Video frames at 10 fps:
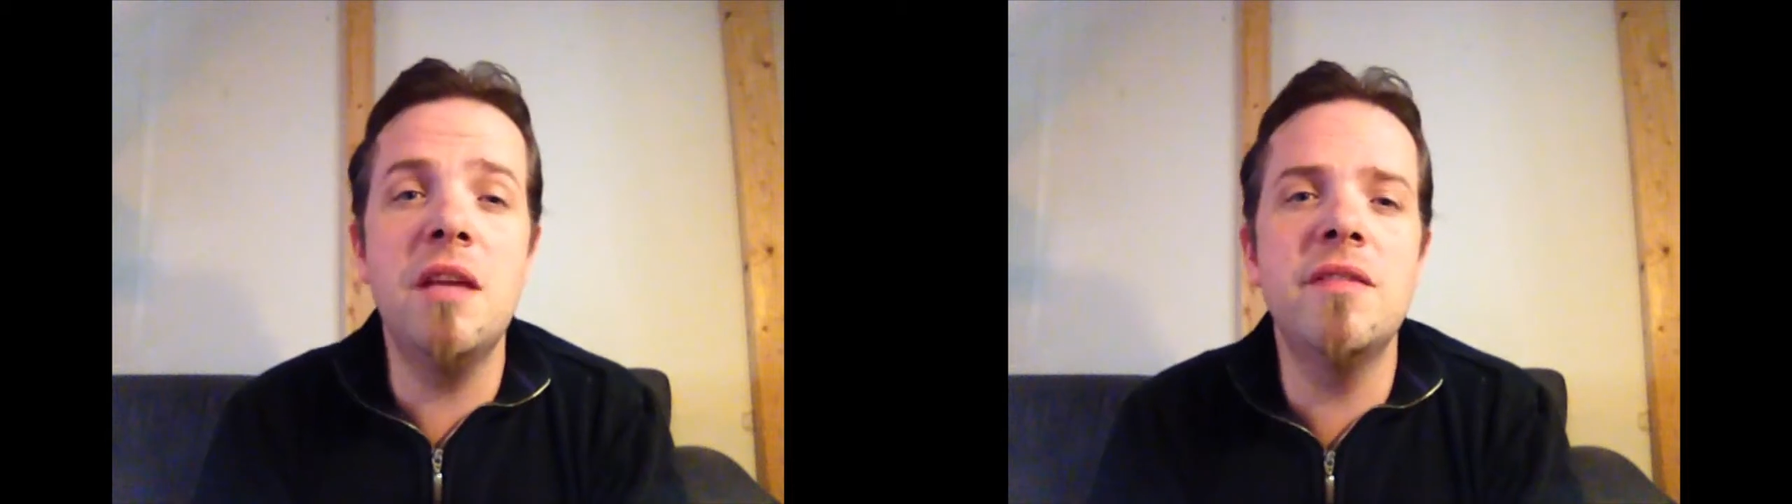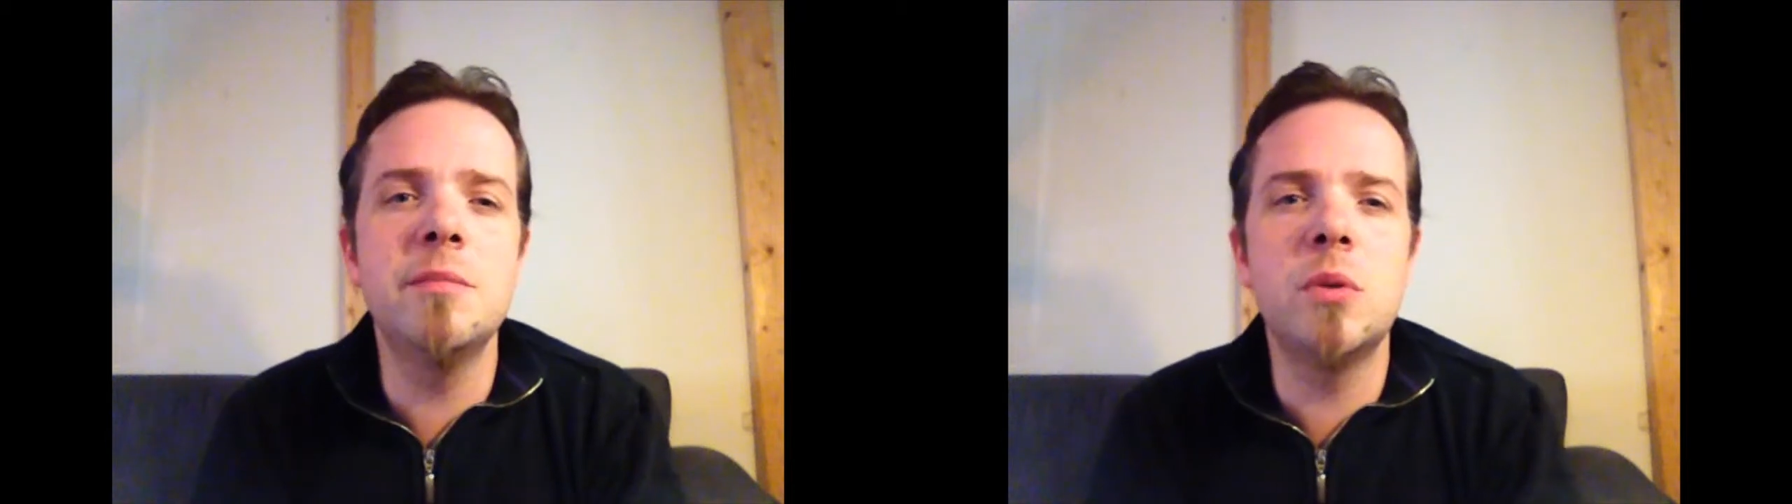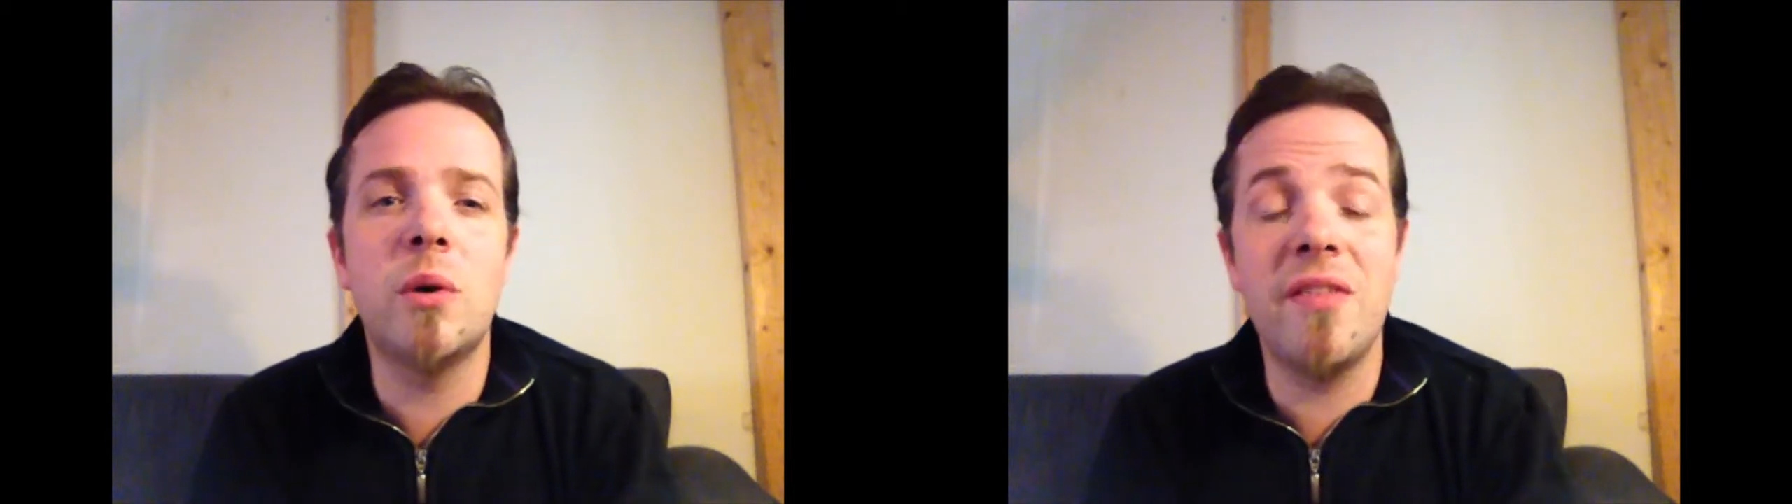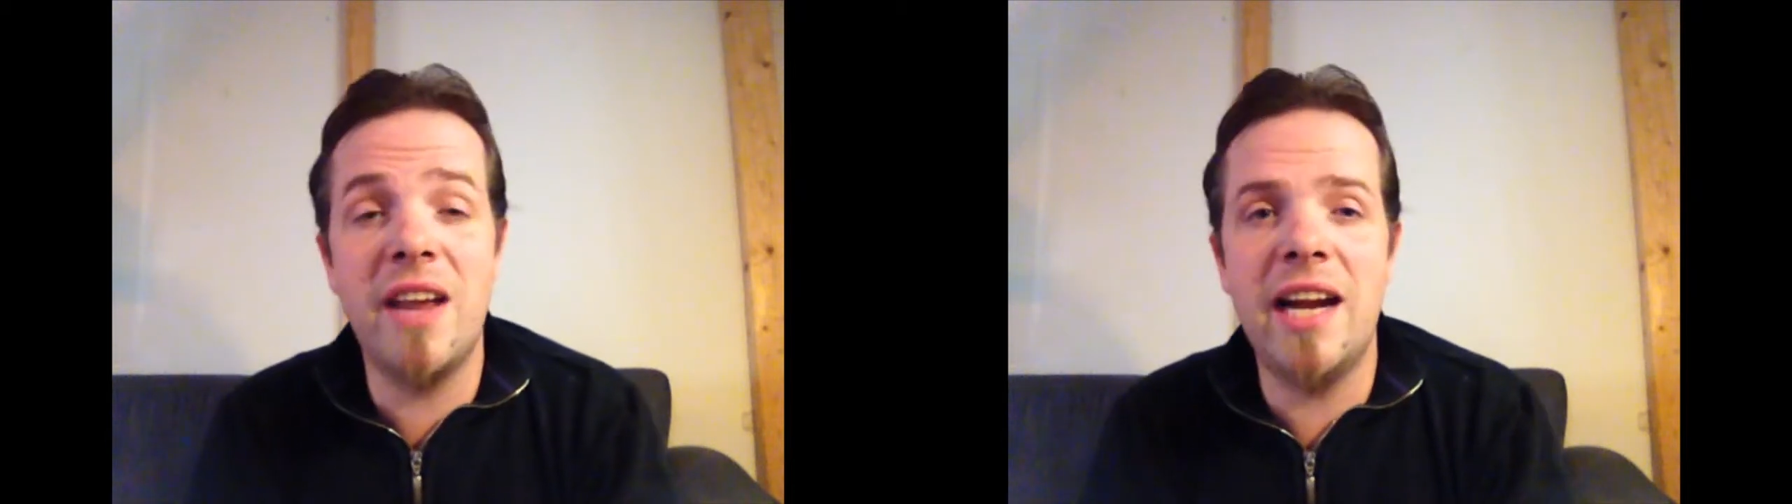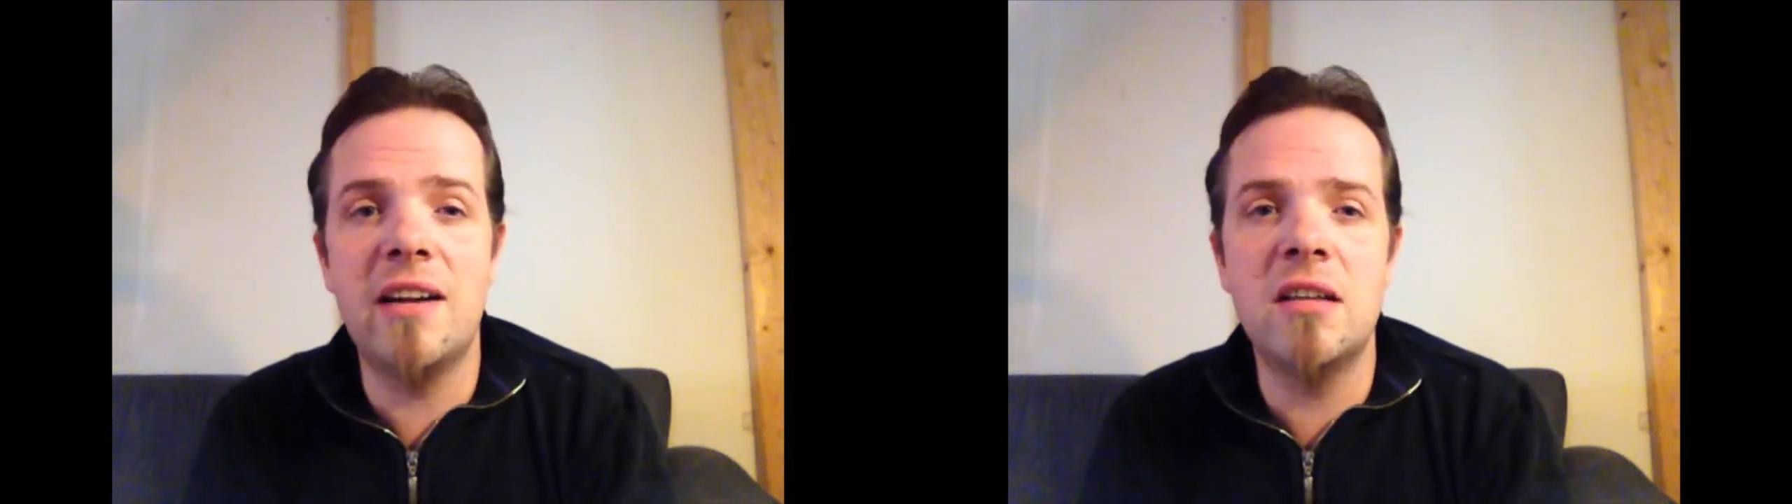even more
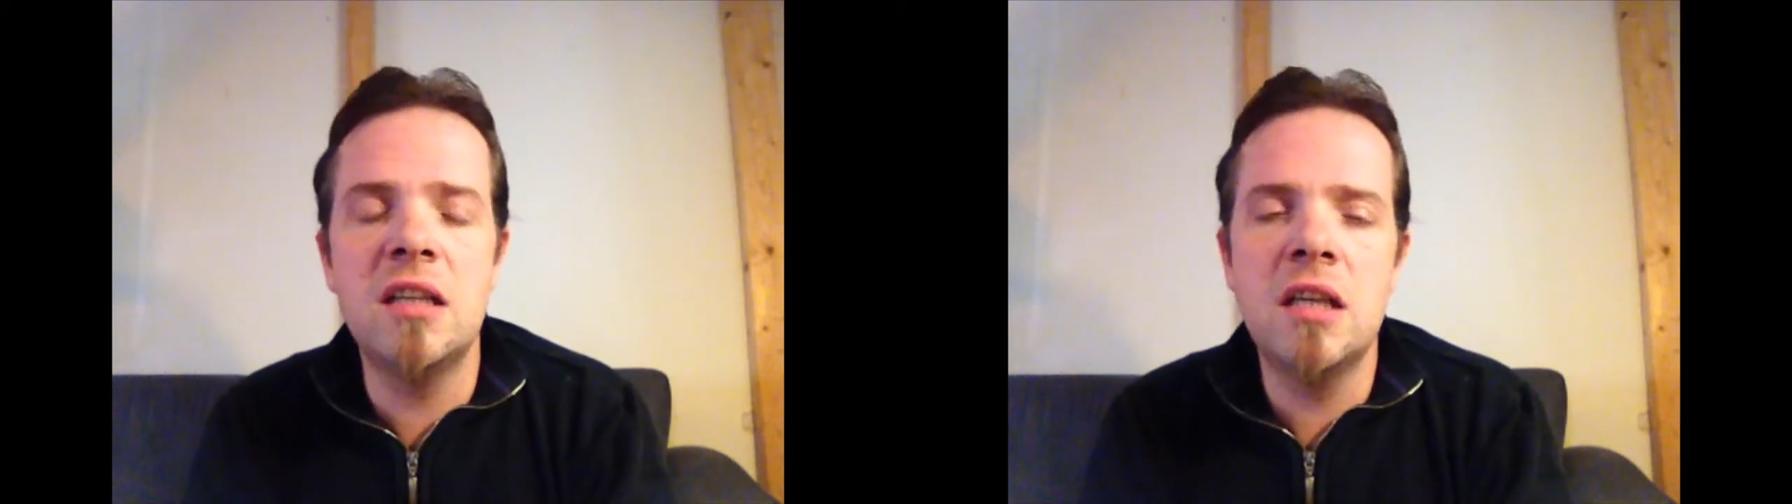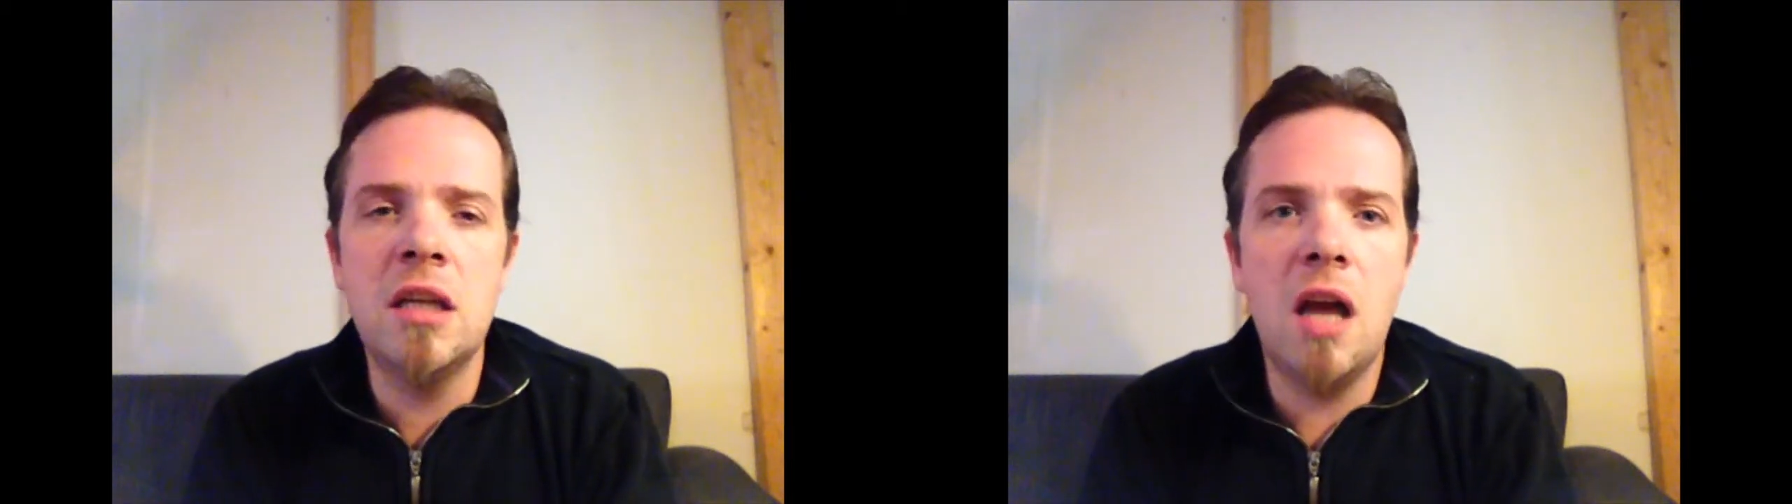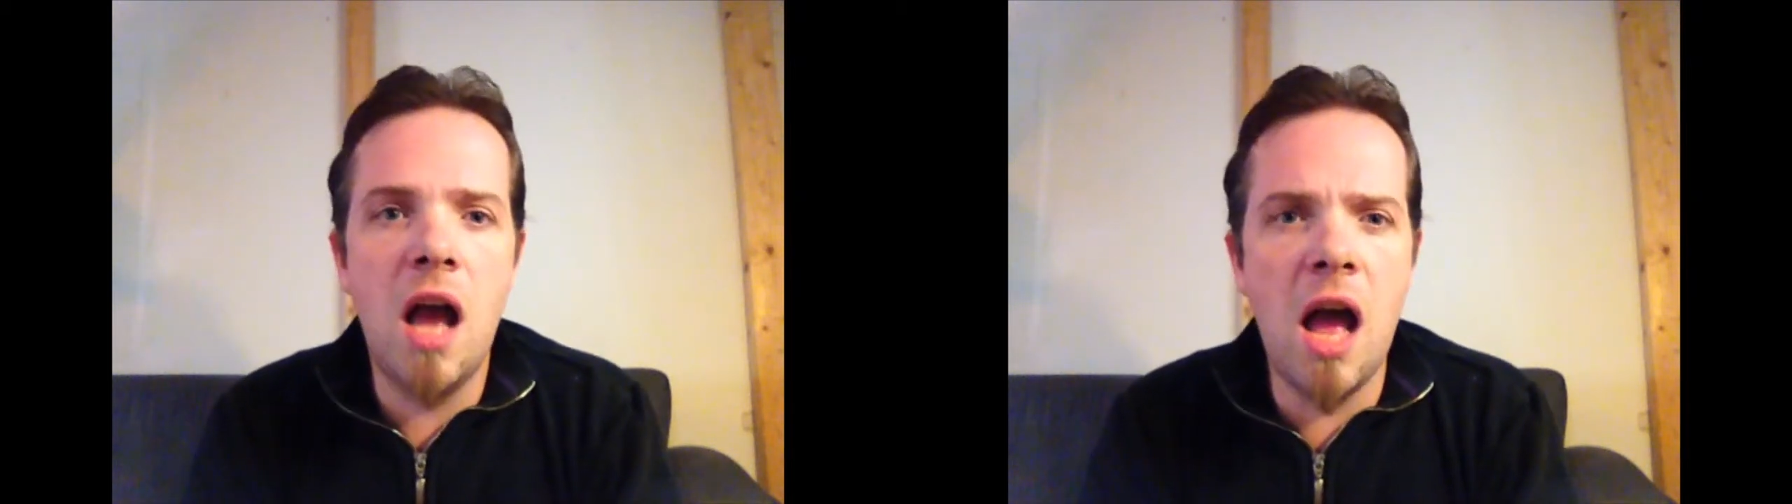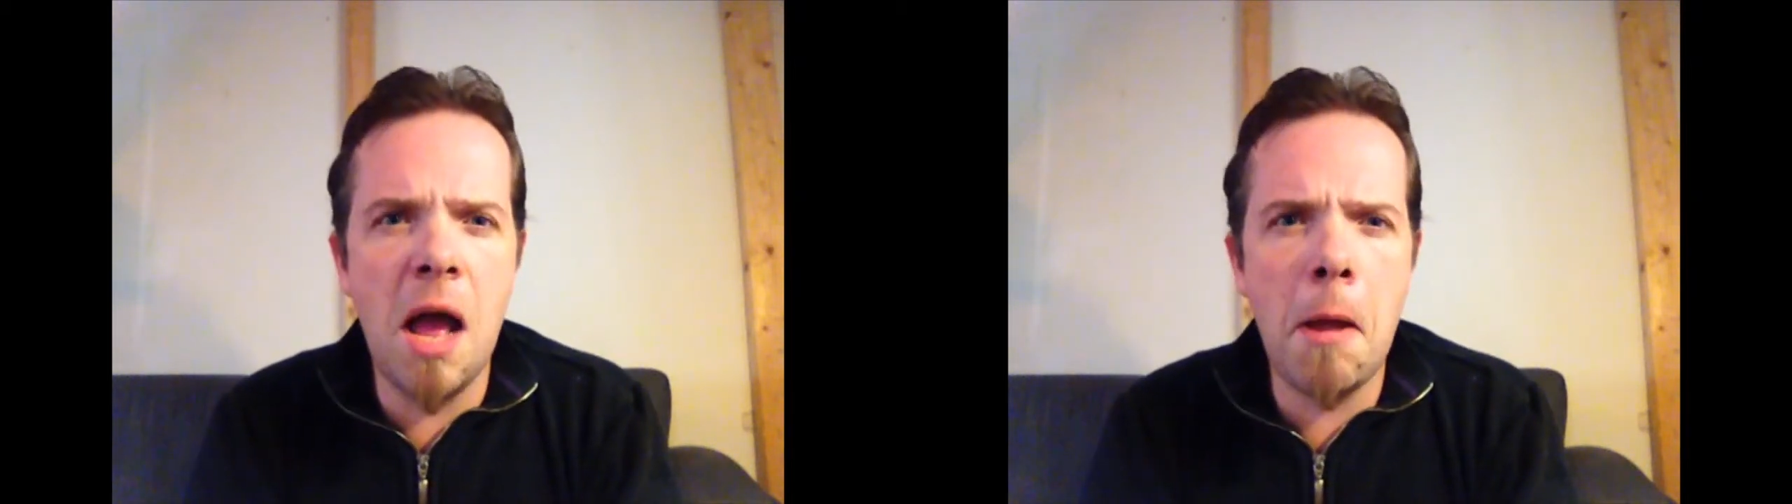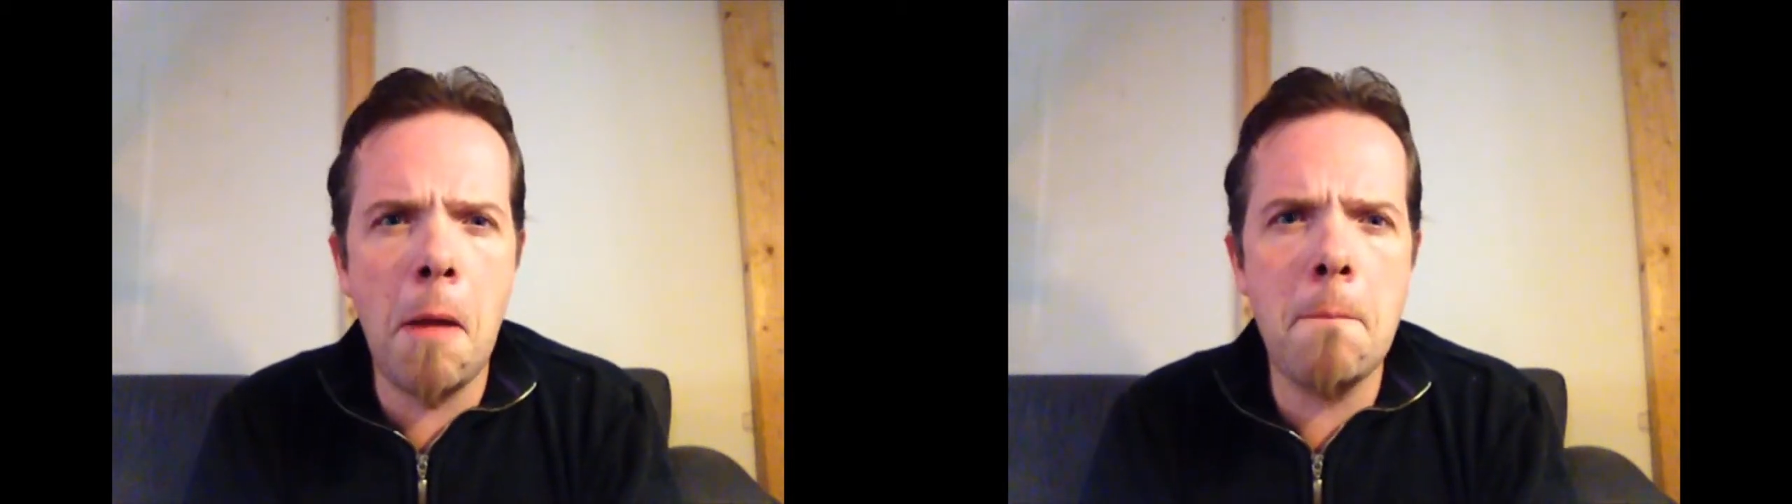there uh,